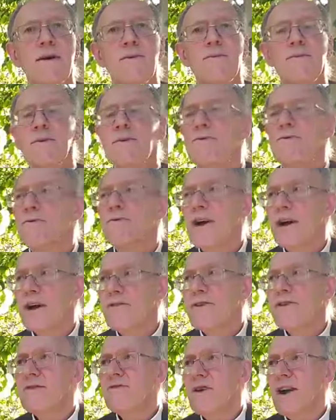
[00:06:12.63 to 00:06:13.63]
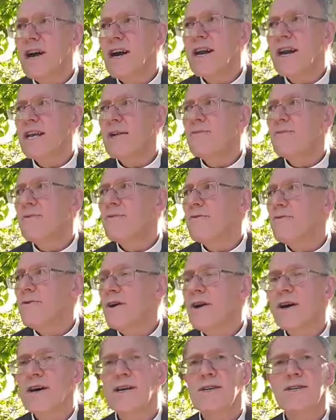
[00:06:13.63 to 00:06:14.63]
We very rarely will
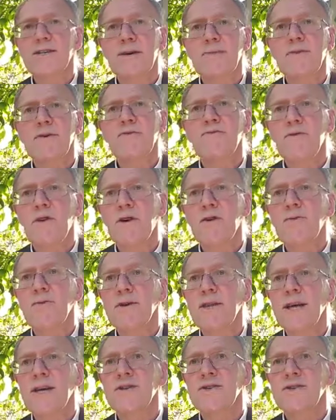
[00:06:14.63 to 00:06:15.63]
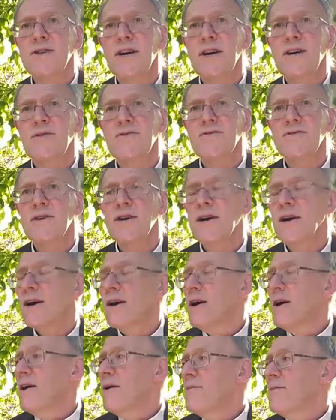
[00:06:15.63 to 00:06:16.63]
find something wrong with ourselves.
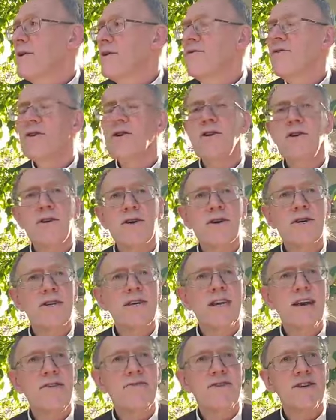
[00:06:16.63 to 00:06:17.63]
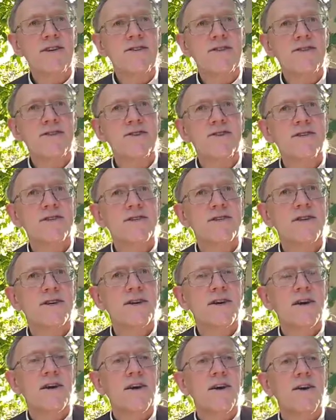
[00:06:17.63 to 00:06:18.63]
But if you look at the evidence,
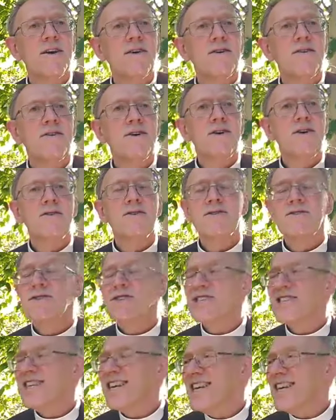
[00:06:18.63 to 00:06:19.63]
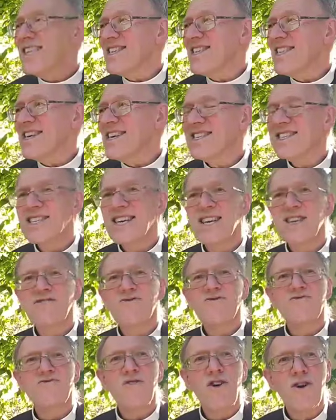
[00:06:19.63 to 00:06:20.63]
that you can see that there's things
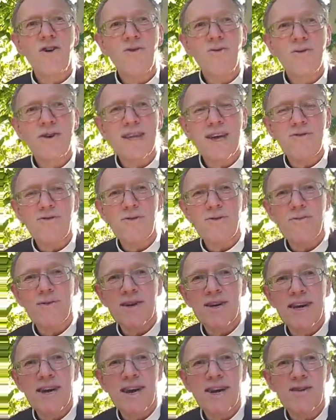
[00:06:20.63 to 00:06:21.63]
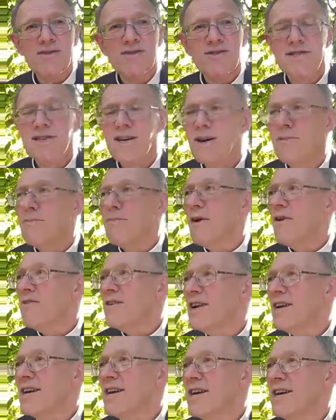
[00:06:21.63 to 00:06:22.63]
wrong with everybody else,
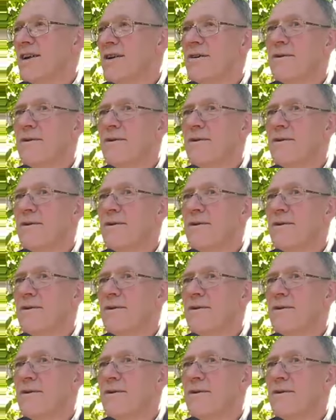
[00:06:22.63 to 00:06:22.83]
morally,